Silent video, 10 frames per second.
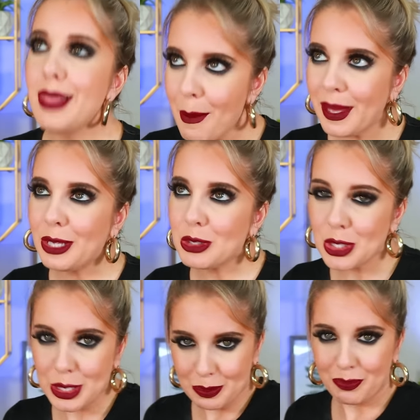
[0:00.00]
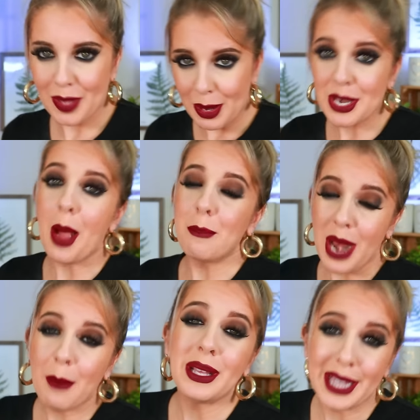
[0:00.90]
Let me just not,
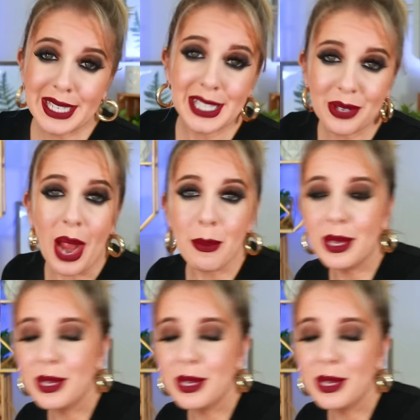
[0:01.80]
not be lazy and grab